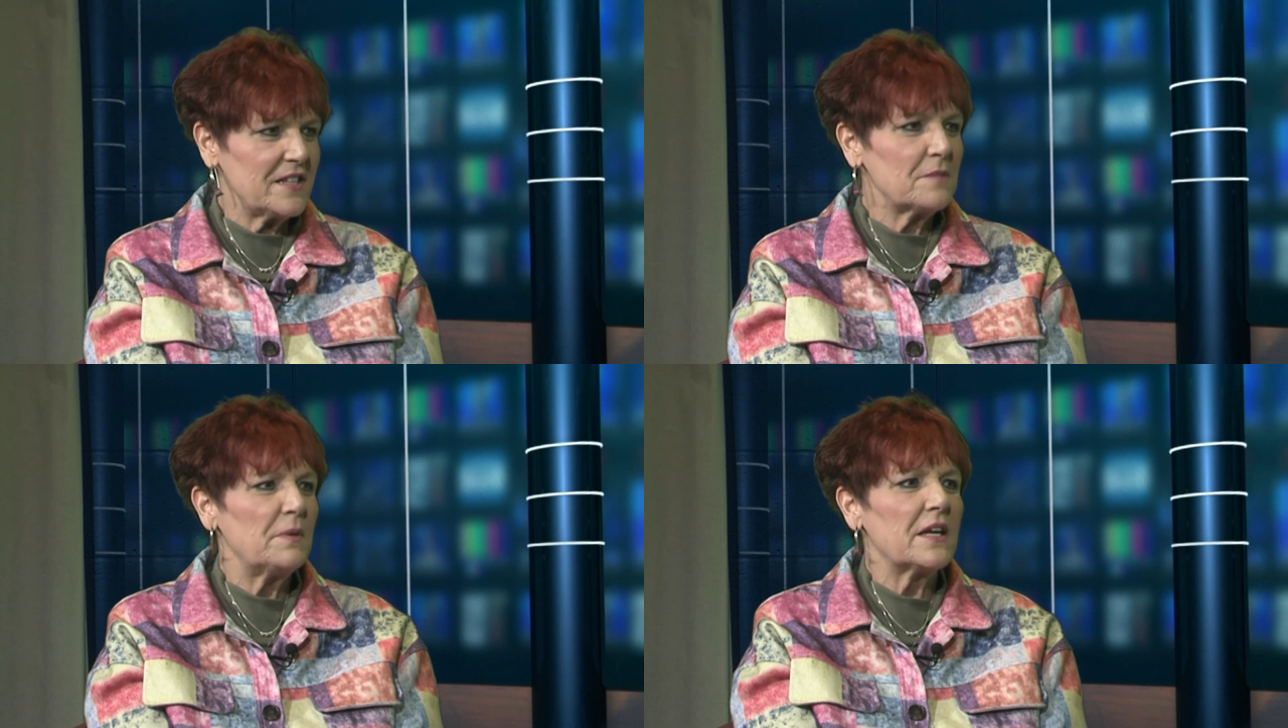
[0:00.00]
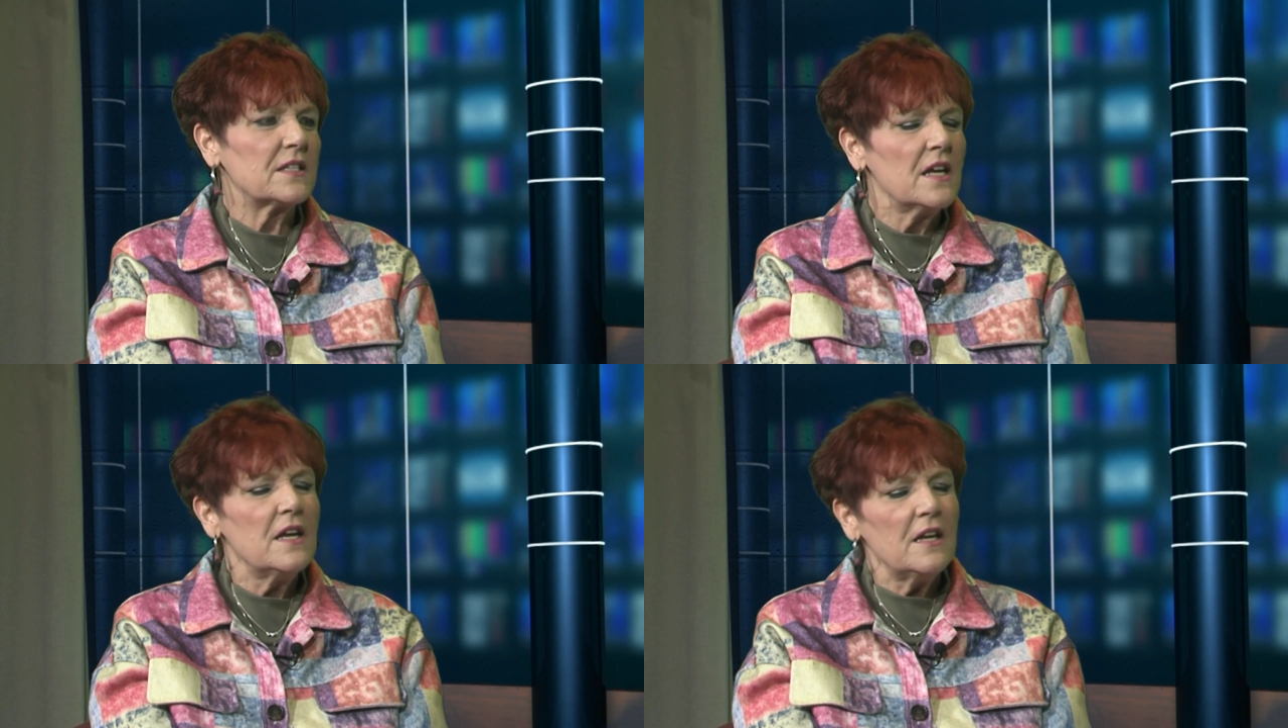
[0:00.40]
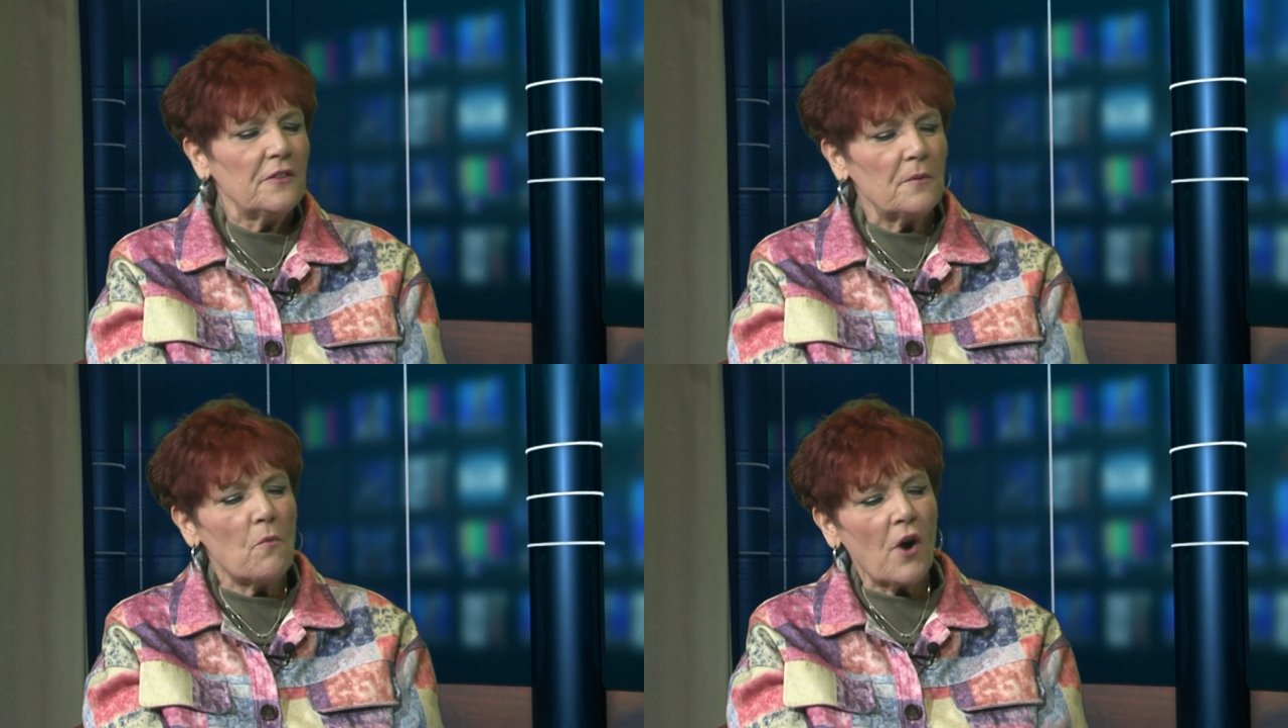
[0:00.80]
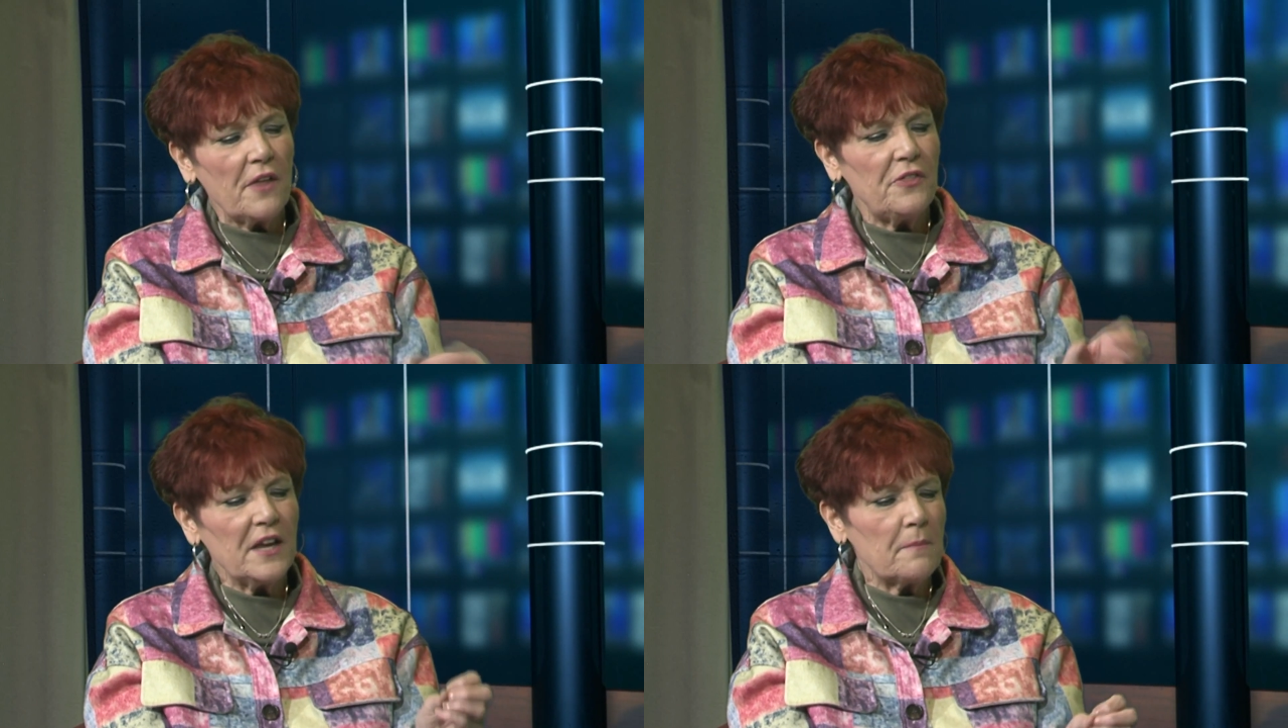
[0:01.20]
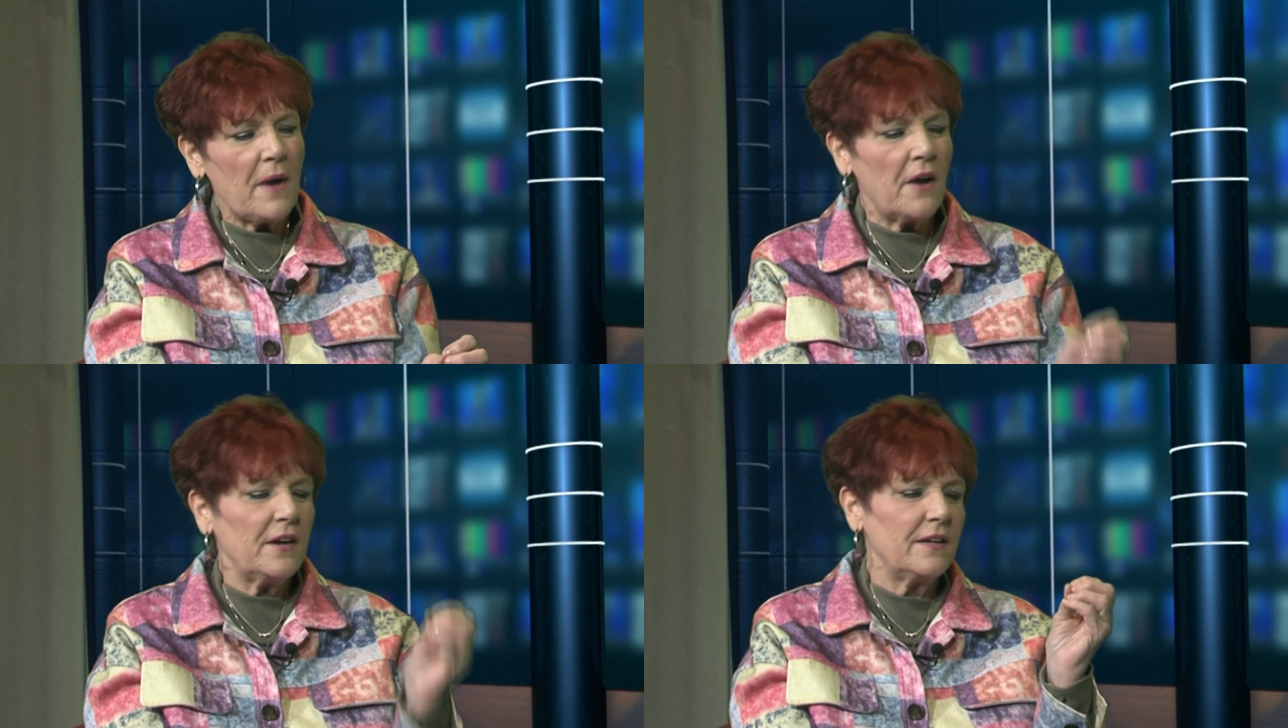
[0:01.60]
because the more I think
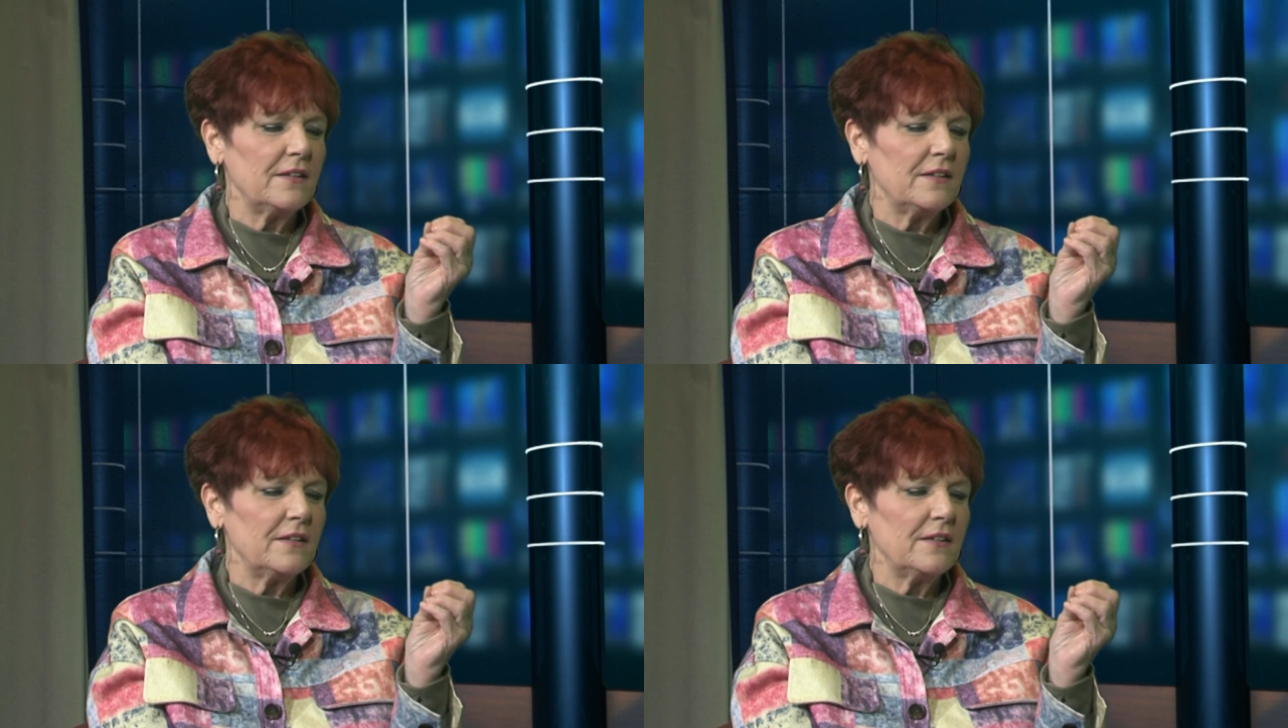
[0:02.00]
about it,